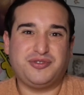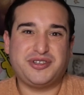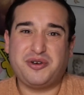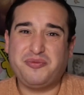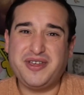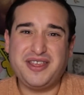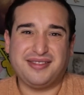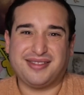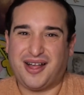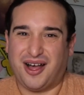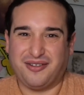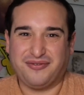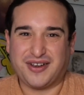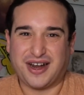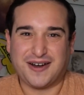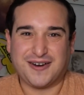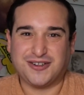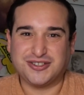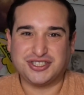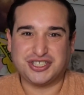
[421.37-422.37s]
Don't we love
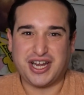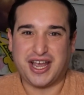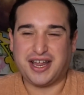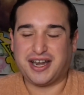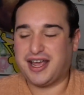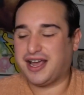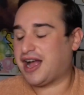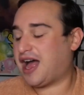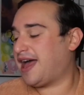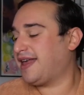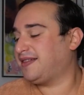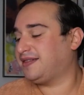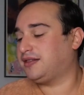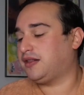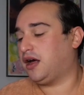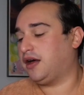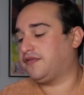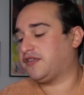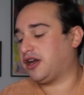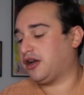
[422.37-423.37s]
Carol Channing? I
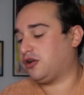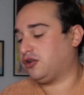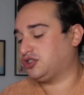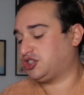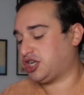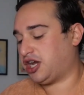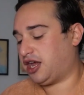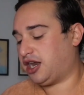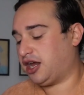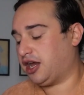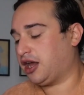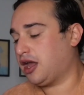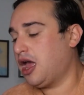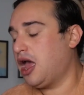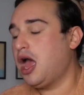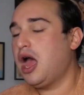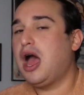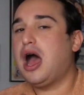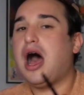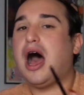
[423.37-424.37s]
love Carol Channing.
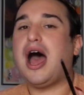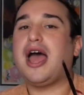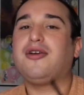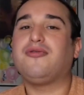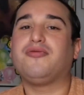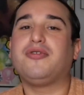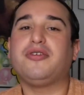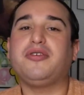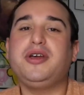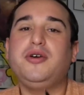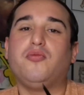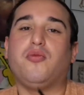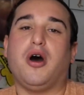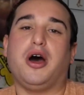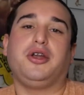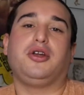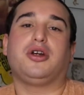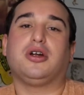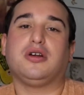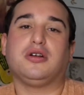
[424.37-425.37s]
I really
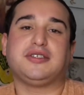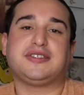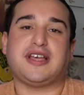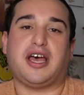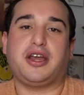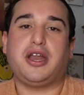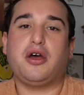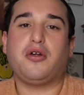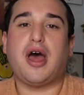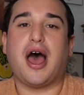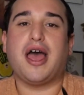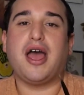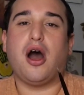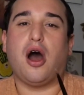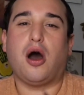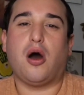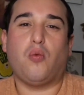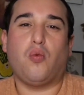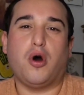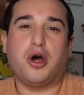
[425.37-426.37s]
wonder, side note,
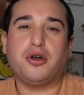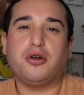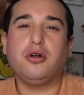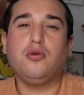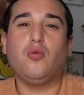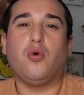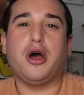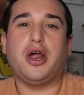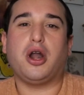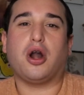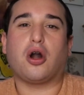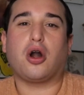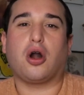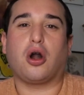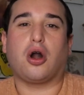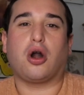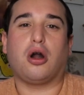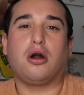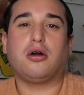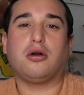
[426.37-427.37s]
I wonder what
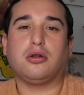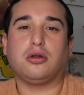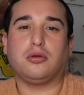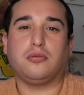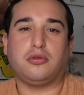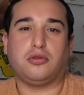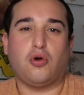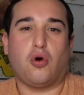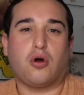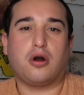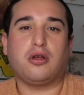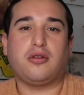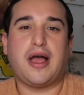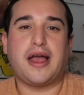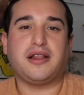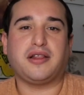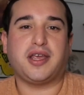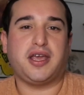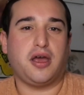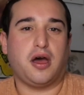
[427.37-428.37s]
her
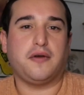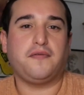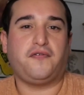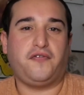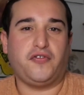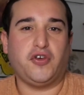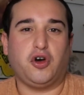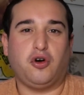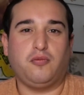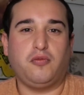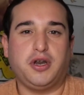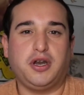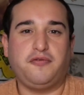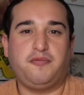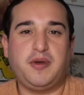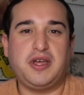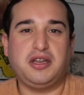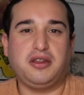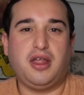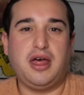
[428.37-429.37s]
Lorelei Lee on film would
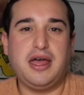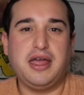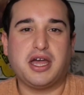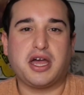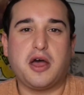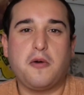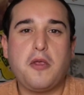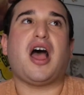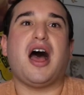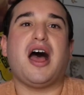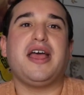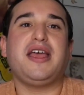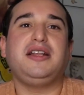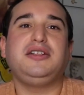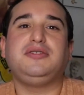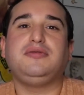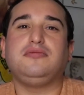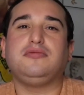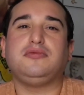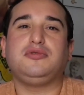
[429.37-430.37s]
have been like.
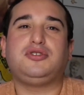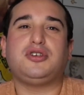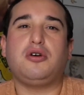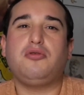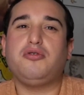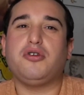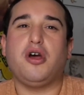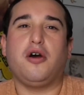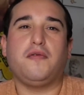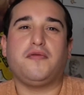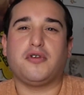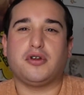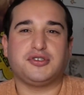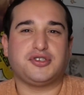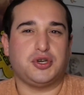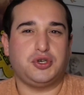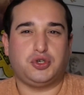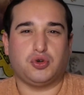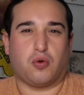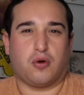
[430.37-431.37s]
I don't know if there's
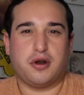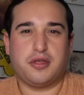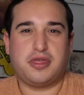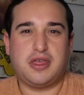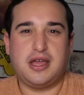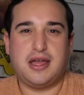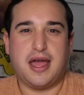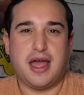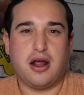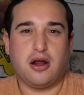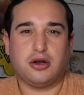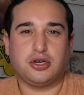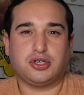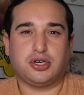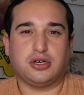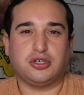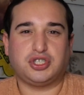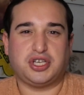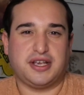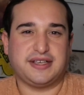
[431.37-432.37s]
a Dorothy
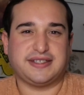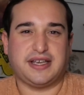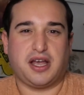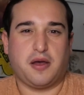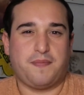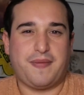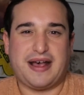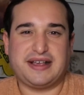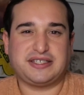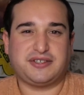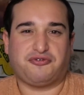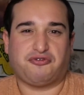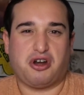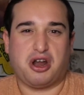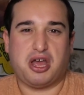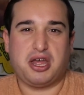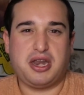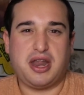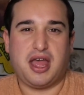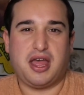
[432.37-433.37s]
character. She has like a best
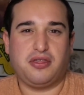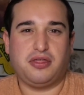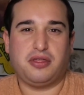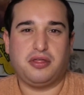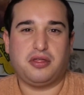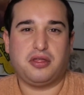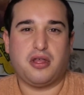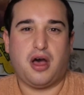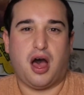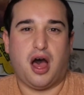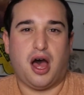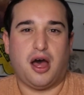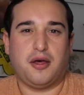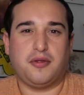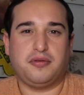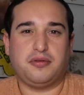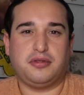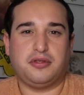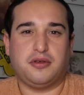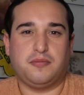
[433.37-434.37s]
friend in
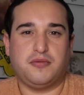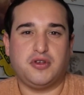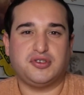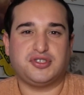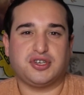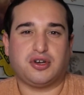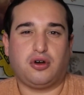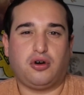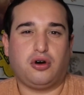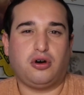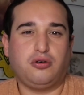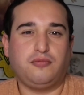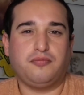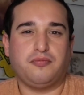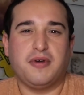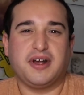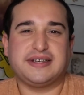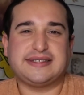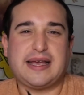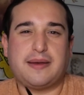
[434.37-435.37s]
the musical,
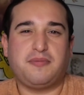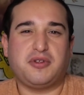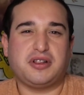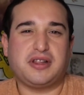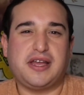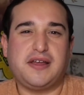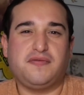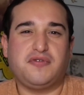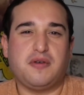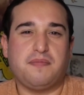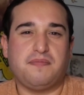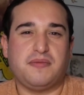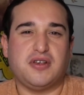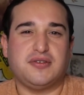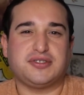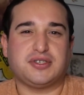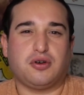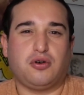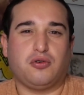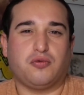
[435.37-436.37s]
because I believe the
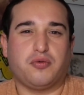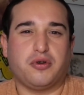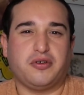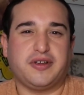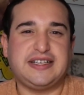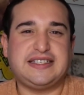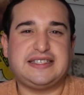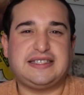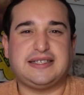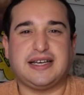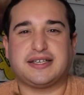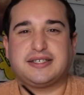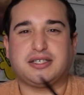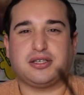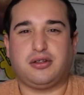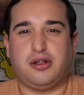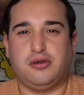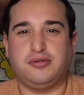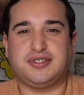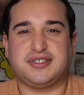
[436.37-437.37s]
musical really sticks
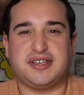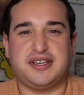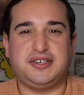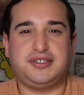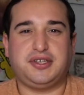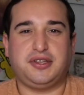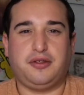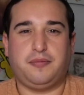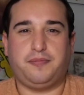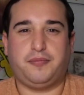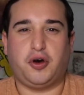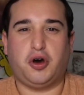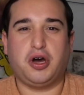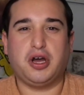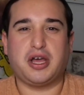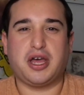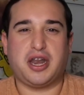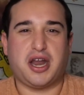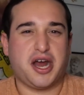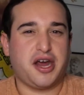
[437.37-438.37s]
closely to the
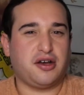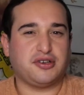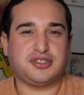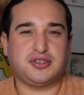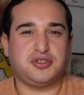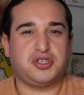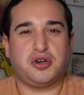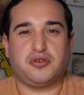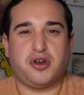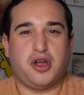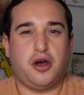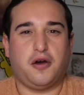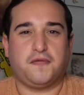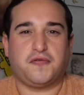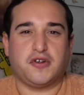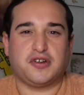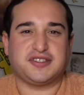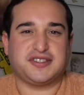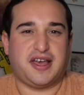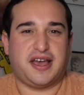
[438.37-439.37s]
book. And I also don't know if
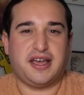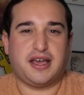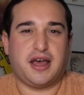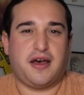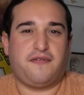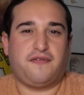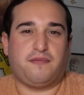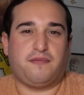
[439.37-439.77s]
there's like a